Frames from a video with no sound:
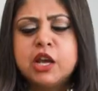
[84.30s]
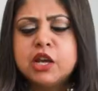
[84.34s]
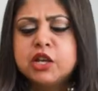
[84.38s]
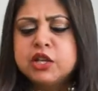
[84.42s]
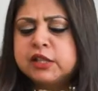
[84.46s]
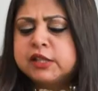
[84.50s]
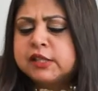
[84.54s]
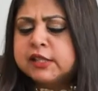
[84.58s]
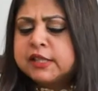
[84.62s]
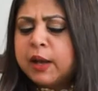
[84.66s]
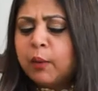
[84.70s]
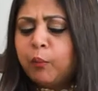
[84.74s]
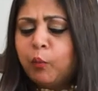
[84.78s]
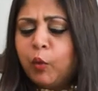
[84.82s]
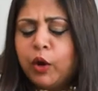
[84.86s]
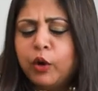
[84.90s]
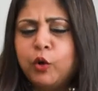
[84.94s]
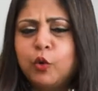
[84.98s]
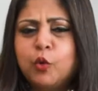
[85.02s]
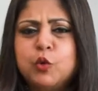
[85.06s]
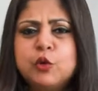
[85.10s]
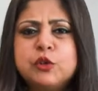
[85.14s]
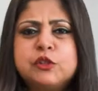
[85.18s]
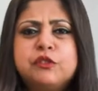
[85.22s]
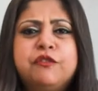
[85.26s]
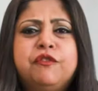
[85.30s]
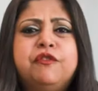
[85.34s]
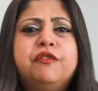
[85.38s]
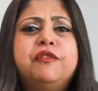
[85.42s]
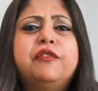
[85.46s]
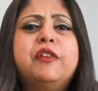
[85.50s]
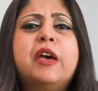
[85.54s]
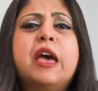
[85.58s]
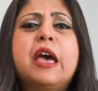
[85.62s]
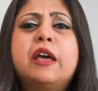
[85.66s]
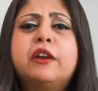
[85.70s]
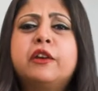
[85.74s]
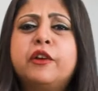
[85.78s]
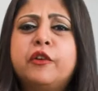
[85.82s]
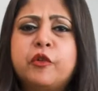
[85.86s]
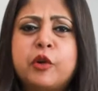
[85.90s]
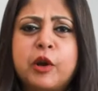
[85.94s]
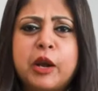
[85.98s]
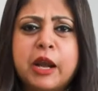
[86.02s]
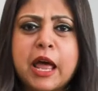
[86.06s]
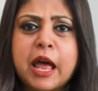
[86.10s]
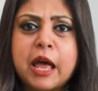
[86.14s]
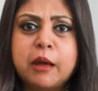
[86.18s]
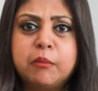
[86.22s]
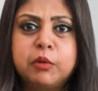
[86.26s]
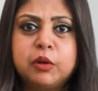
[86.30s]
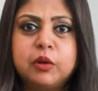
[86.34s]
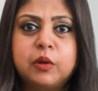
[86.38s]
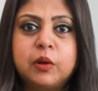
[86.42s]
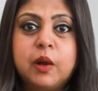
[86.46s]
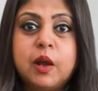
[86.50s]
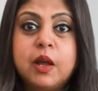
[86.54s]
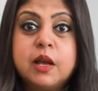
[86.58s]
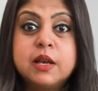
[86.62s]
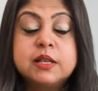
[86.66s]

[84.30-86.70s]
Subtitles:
Someone who's very reliable,